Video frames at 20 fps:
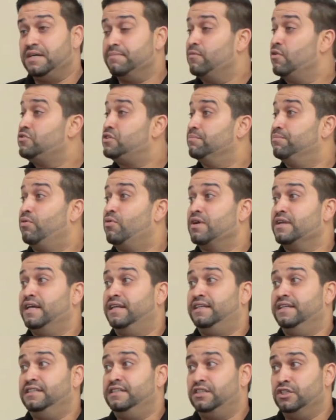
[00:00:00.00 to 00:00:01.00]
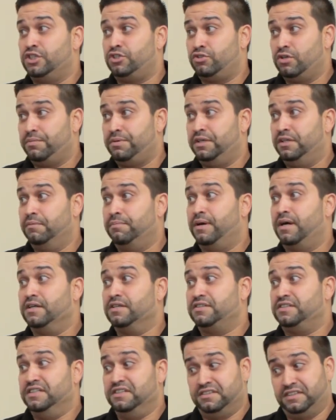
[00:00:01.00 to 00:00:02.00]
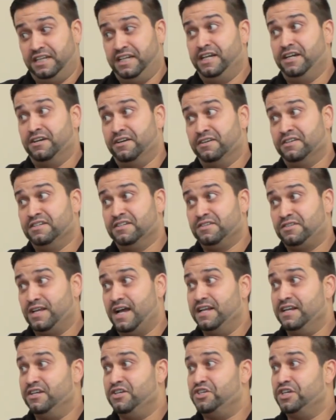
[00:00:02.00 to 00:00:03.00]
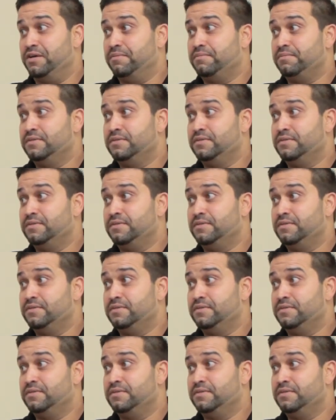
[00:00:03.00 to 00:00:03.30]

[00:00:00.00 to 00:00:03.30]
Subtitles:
and most important, that they distributed the policy and said, "Here, sign it, Jim."